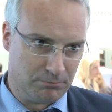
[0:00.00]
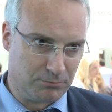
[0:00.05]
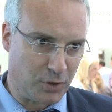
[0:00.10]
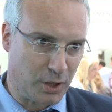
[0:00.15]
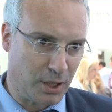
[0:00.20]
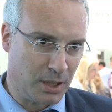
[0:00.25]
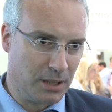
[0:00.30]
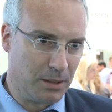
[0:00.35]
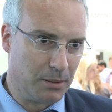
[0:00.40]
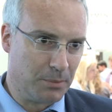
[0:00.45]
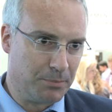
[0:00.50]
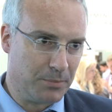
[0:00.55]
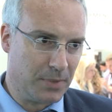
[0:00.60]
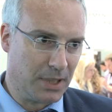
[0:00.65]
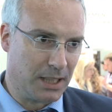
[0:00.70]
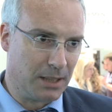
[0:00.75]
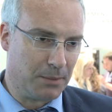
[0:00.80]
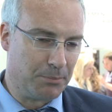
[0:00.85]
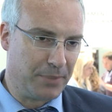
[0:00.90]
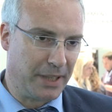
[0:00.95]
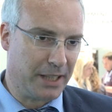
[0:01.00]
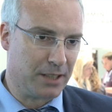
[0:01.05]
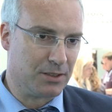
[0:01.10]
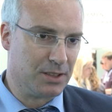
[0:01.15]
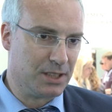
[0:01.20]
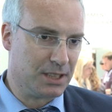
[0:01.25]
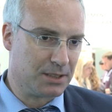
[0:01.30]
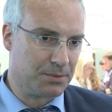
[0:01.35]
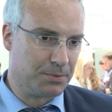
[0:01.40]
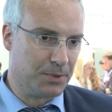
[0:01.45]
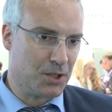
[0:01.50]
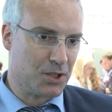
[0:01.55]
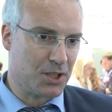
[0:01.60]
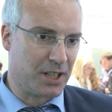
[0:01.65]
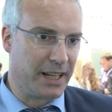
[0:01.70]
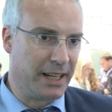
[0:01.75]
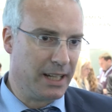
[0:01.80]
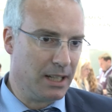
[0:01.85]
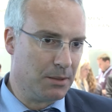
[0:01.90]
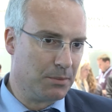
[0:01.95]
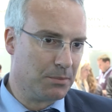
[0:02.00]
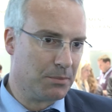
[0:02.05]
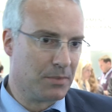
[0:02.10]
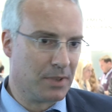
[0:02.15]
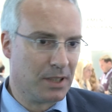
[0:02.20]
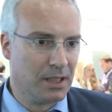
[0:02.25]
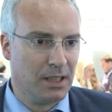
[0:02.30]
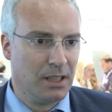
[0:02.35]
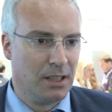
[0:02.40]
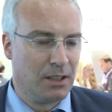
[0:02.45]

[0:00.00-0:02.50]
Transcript: for the um, batteries which came